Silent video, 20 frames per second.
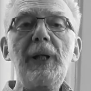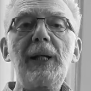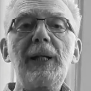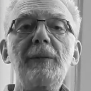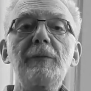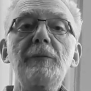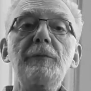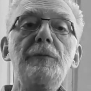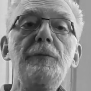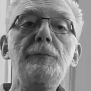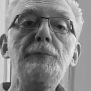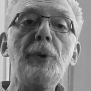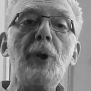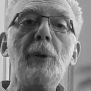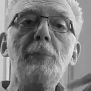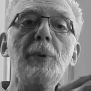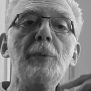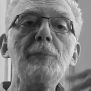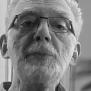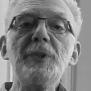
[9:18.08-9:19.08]
have
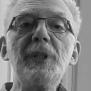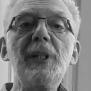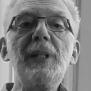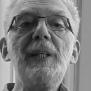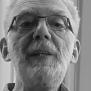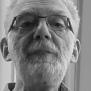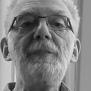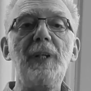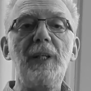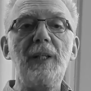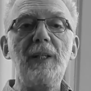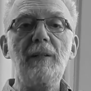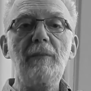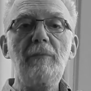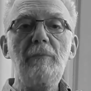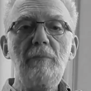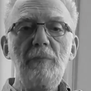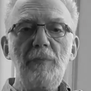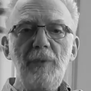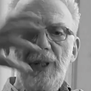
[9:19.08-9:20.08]
problems in living.
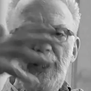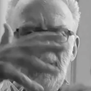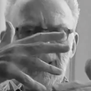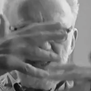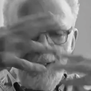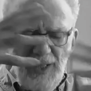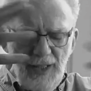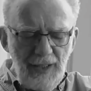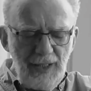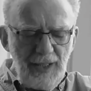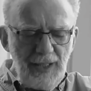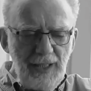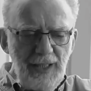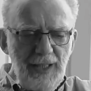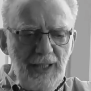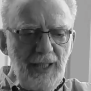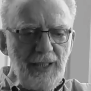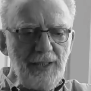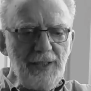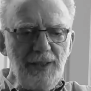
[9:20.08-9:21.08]
He
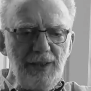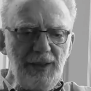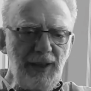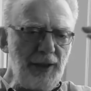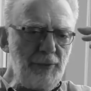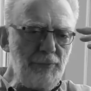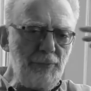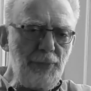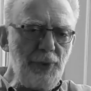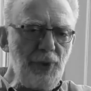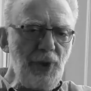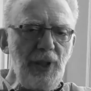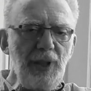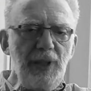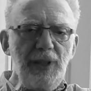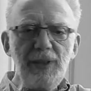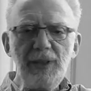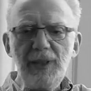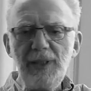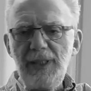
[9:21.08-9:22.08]
delineated it
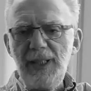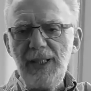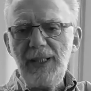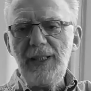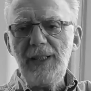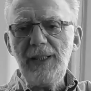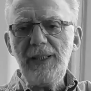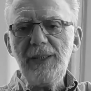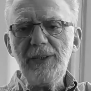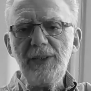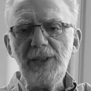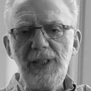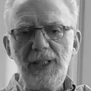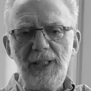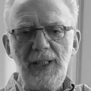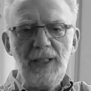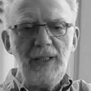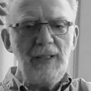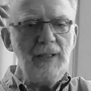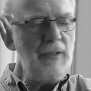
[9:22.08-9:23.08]
brilliantly,
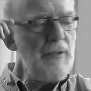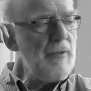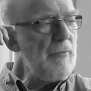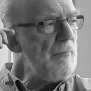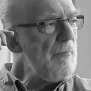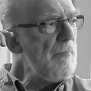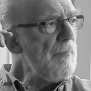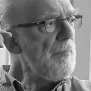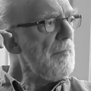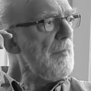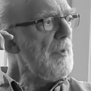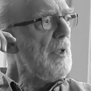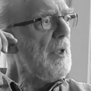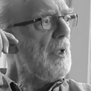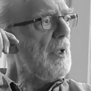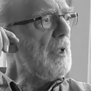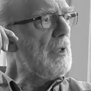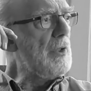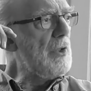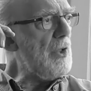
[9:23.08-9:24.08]
clearly,
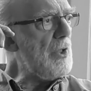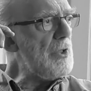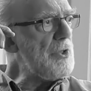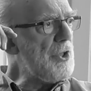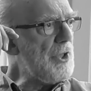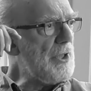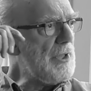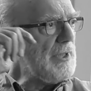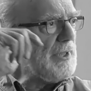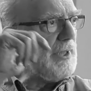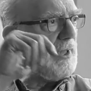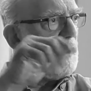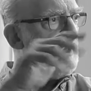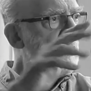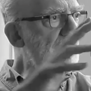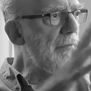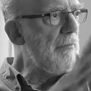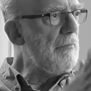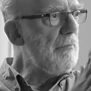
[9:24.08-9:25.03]
logically.